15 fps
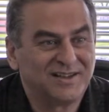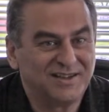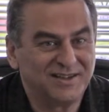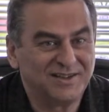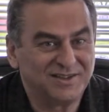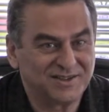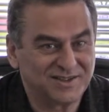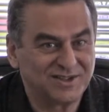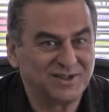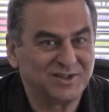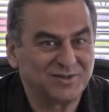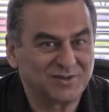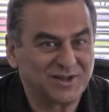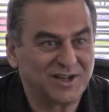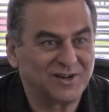in the city
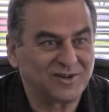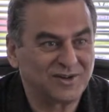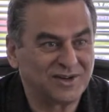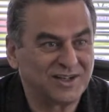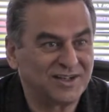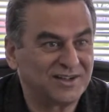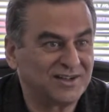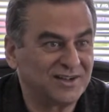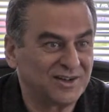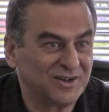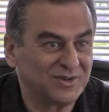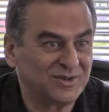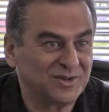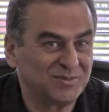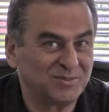of Calgary and
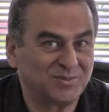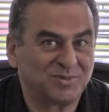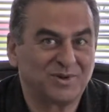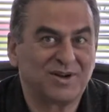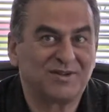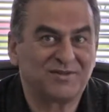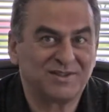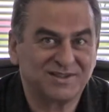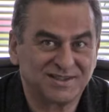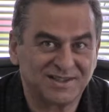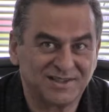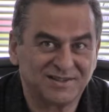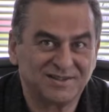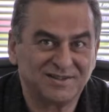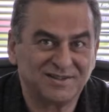around the province
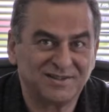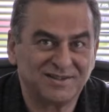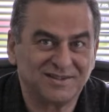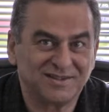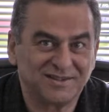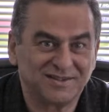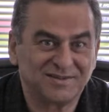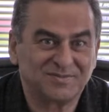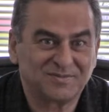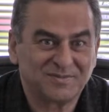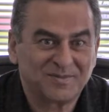and in the